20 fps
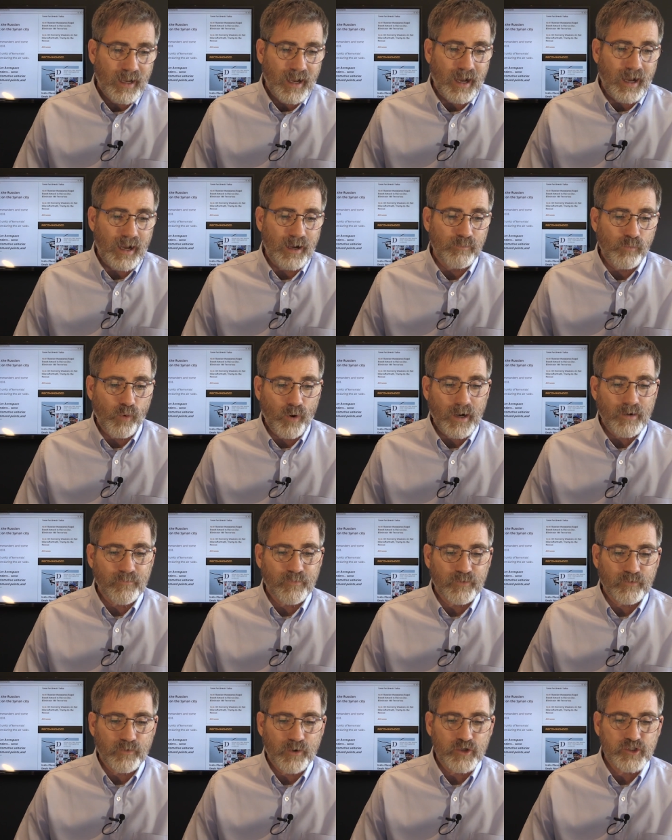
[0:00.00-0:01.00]
Uh,
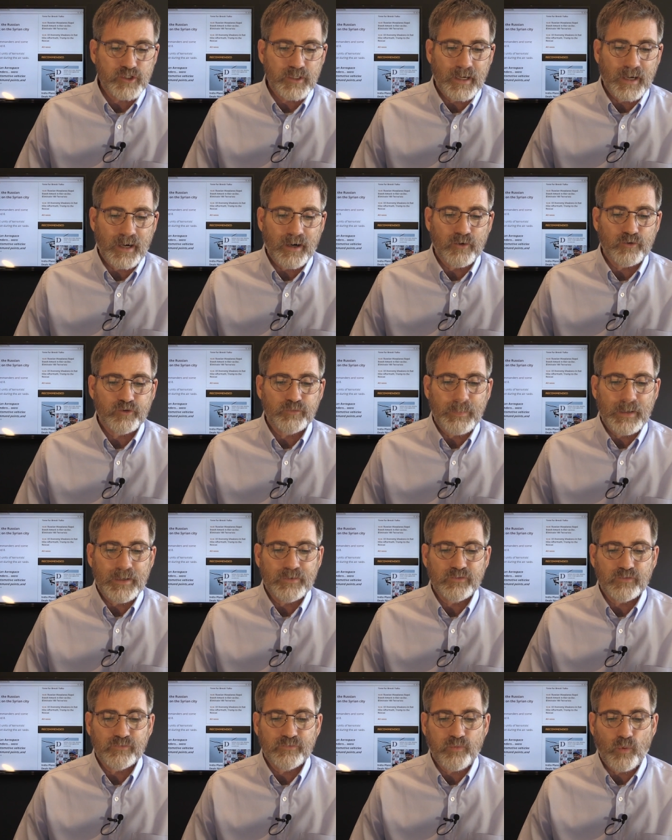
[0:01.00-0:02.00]
moreover, the Russian
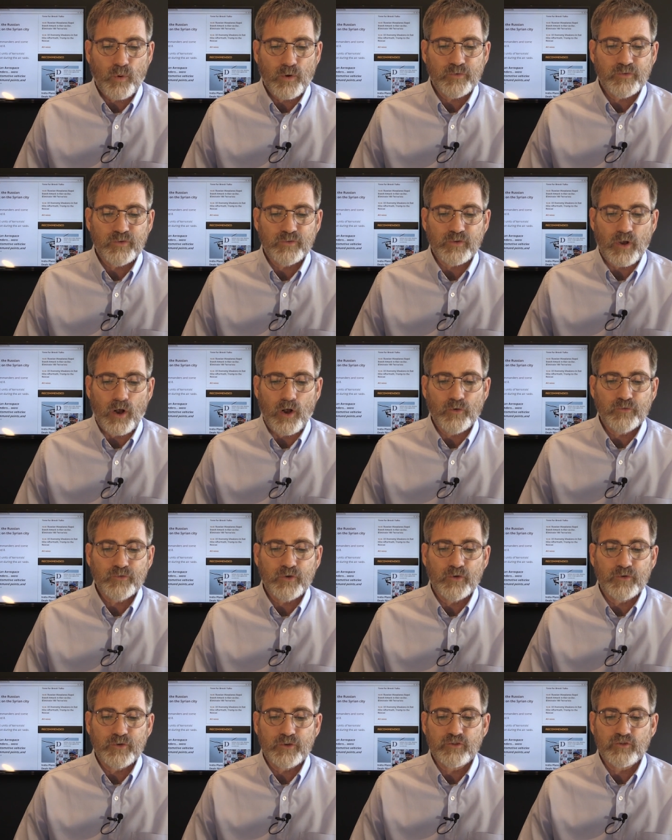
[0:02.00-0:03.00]
Aerospace Forces
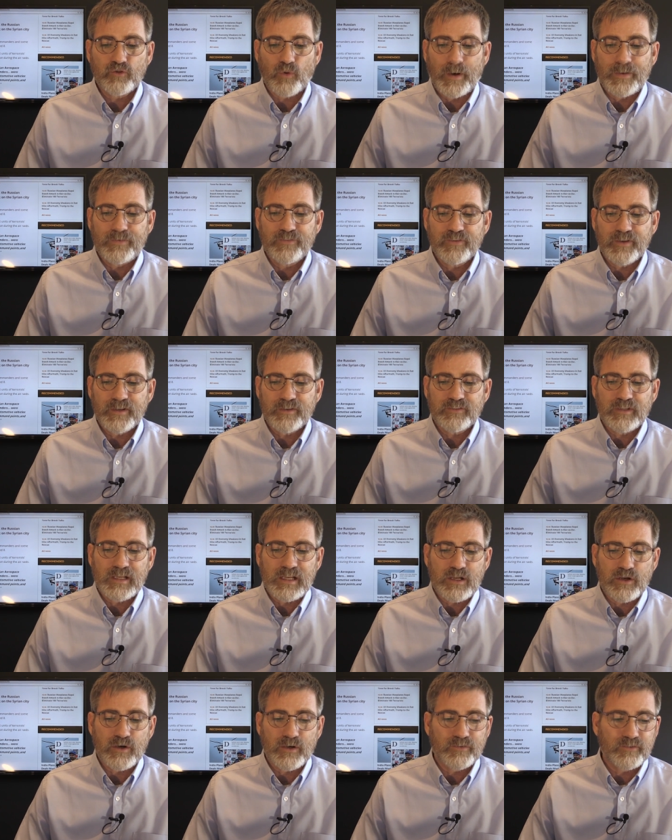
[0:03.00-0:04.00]
also destroyed
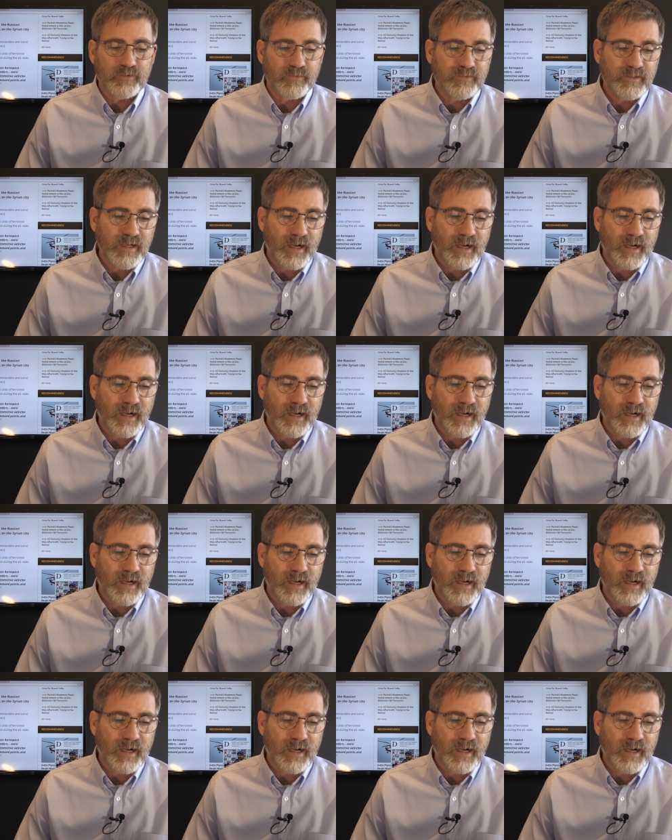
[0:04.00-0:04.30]
16 units of